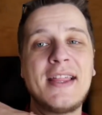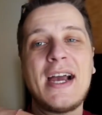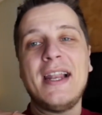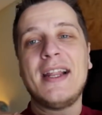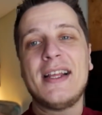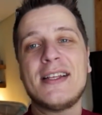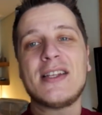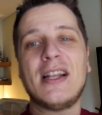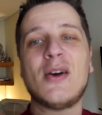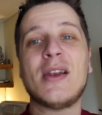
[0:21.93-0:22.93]
That
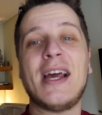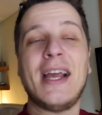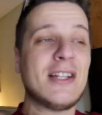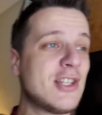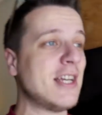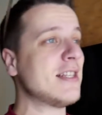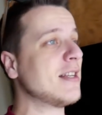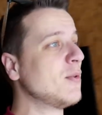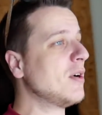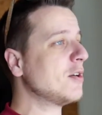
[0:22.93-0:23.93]
is Ilona and
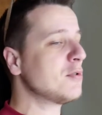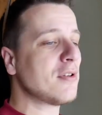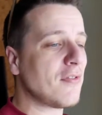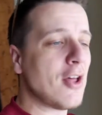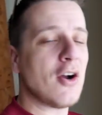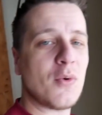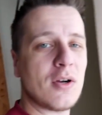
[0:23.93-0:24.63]
Jason. Welcome to the vlog.